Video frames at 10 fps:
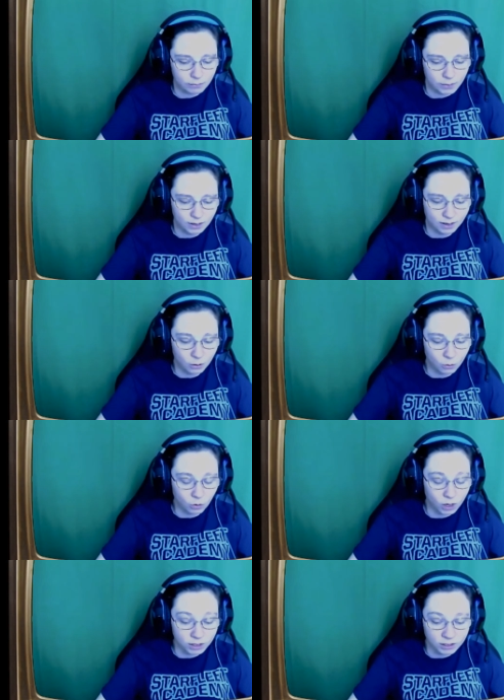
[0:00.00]
I don't
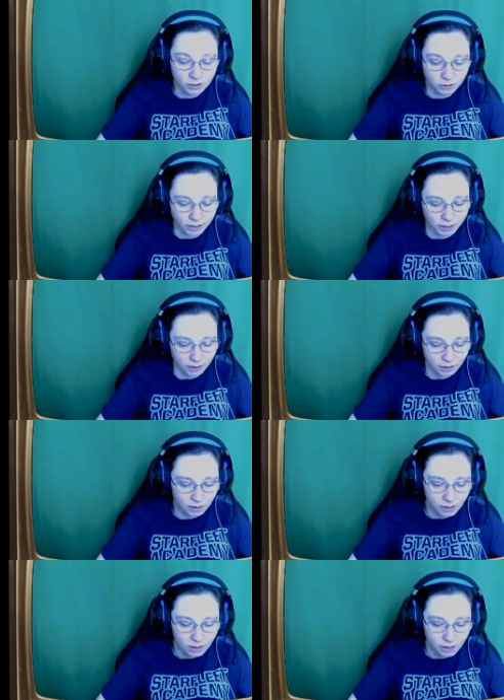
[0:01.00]
want a story.
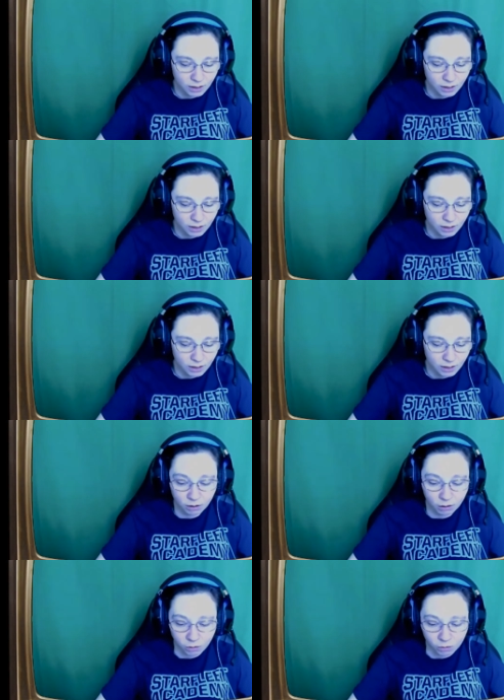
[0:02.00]
I want to go
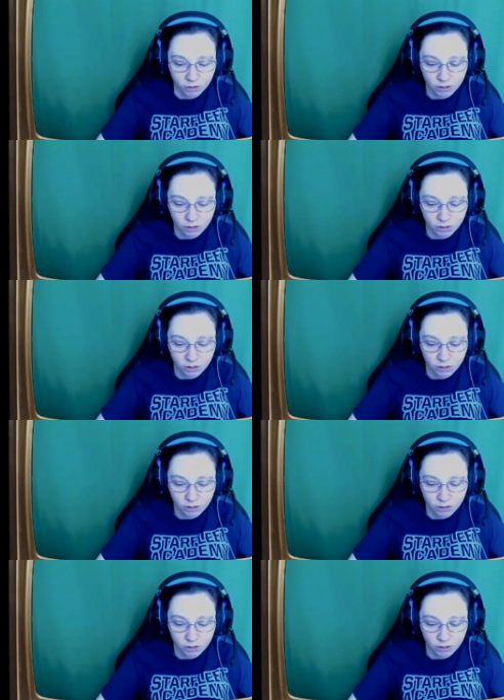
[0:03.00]
home.